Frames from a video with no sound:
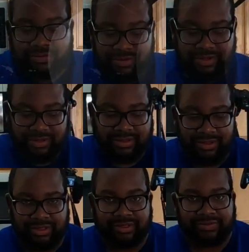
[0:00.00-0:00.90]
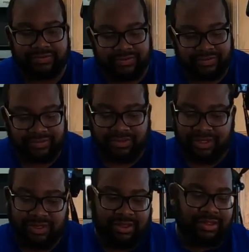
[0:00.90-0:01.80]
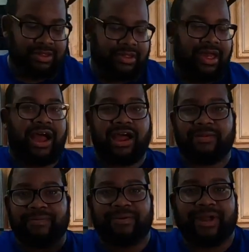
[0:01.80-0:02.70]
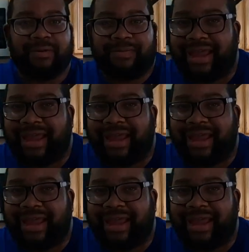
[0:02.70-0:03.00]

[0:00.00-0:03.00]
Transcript: You ready? Mm-hmm. Alright, man, we got